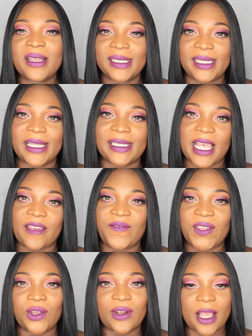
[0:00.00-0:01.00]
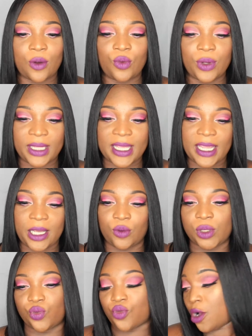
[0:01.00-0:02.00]
since I figured out what the hell
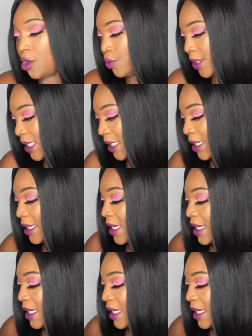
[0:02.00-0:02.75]
was wrong with it.